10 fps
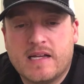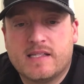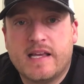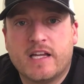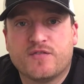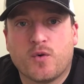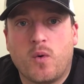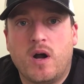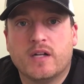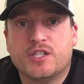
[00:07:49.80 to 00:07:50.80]
Guys, thanks for
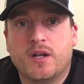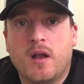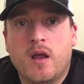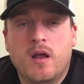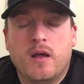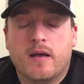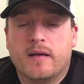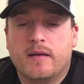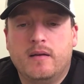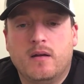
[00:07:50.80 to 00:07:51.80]
watching.
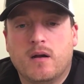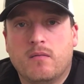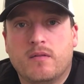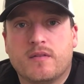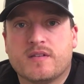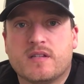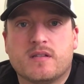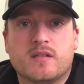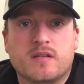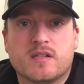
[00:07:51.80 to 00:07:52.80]
You know, this
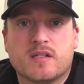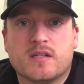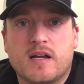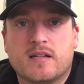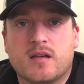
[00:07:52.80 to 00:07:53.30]
is this is not